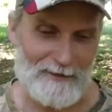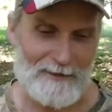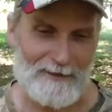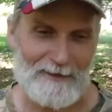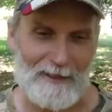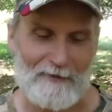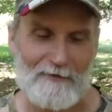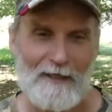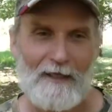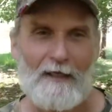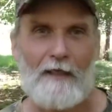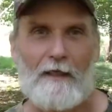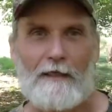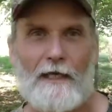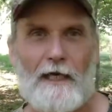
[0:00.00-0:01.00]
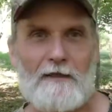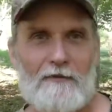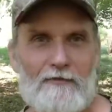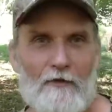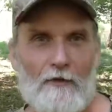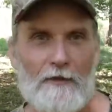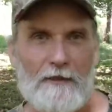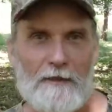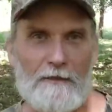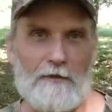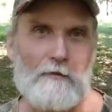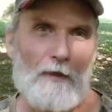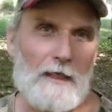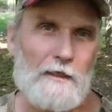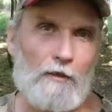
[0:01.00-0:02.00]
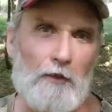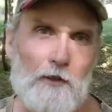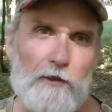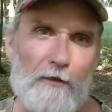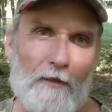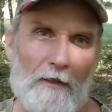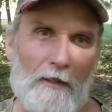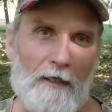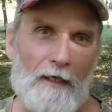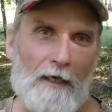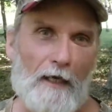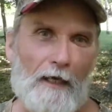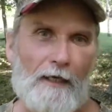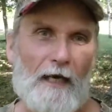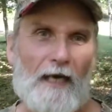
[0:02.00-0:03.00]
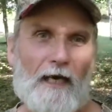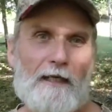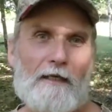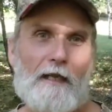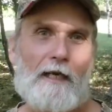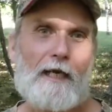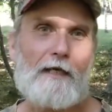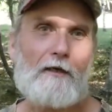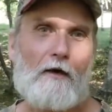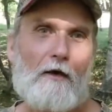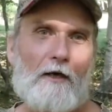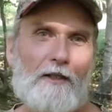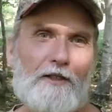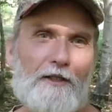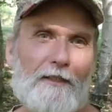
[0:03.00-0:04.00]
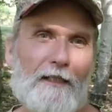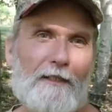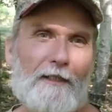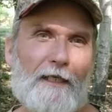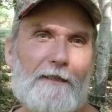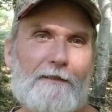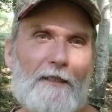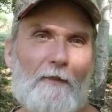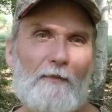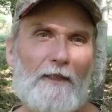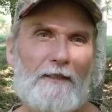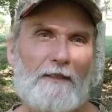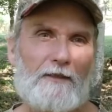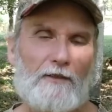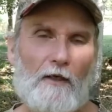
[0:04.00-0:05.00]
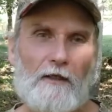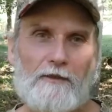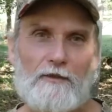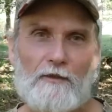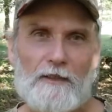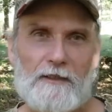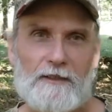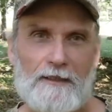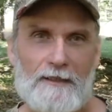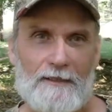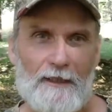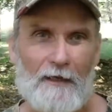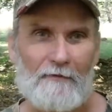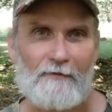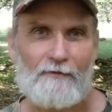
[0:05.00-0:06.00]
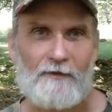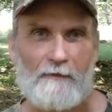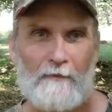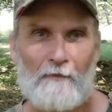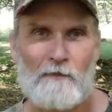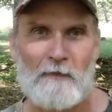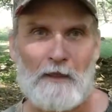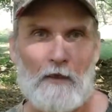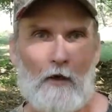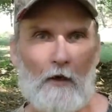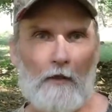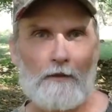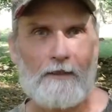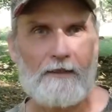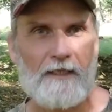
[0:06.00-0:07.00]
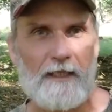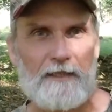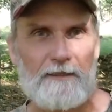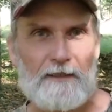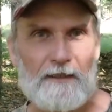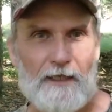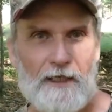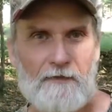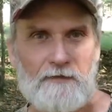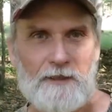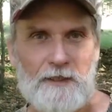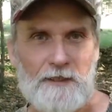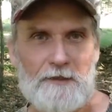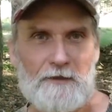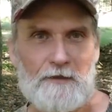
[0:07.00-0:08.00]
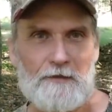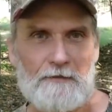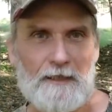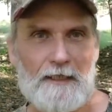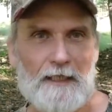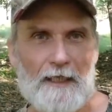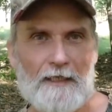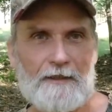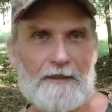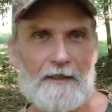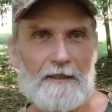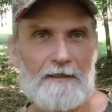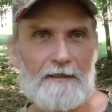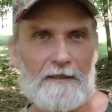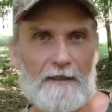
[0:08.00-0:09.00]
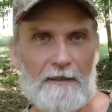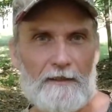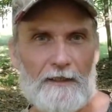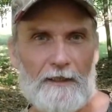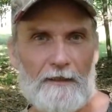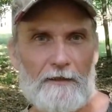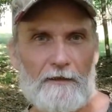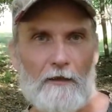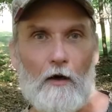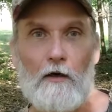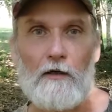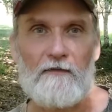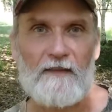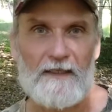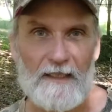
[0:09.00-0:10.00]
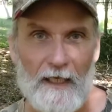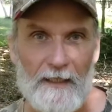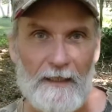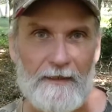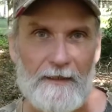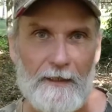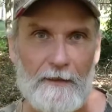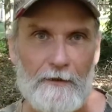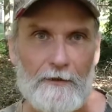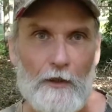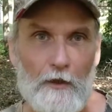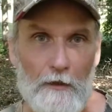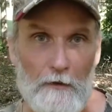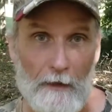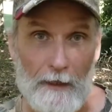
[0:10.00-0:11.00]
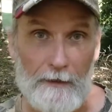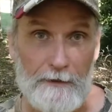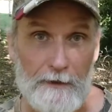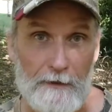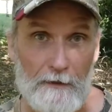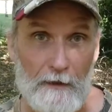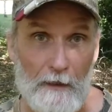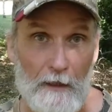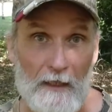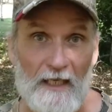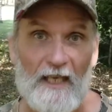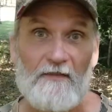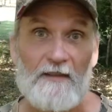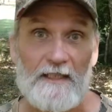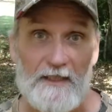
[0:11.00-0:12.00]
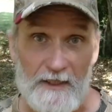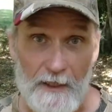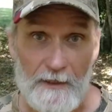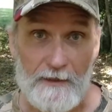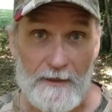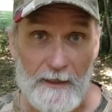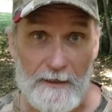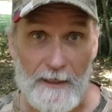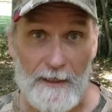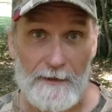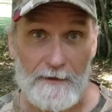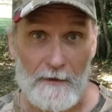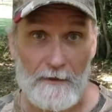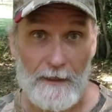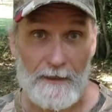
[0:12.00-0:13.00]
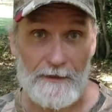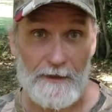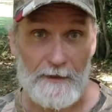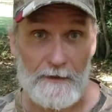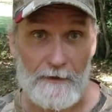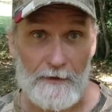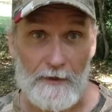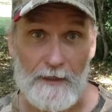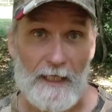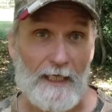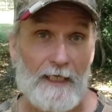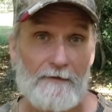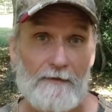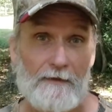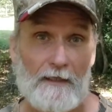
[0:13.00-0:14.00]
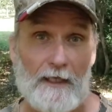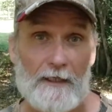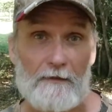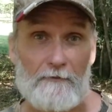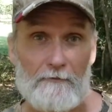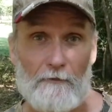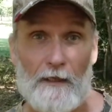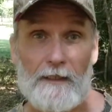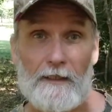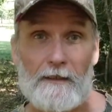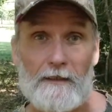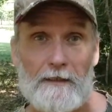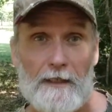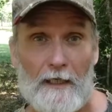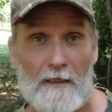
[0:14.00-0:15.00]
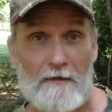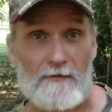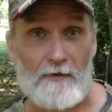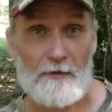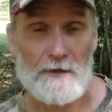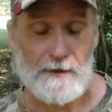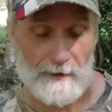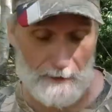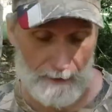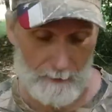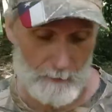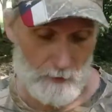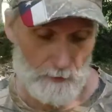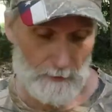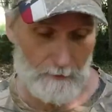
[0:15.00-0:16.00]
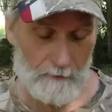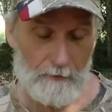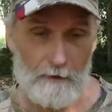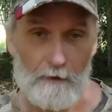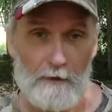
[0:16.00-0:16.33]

There's stuff California, you want to go to a, an online auction and get something, there's all sorts of stuff. Oh, things that have tier 3 engines and tier, oh, if it's got a tier 2 engine, if it's just a diesel engine, you can't even like run it in California anymore.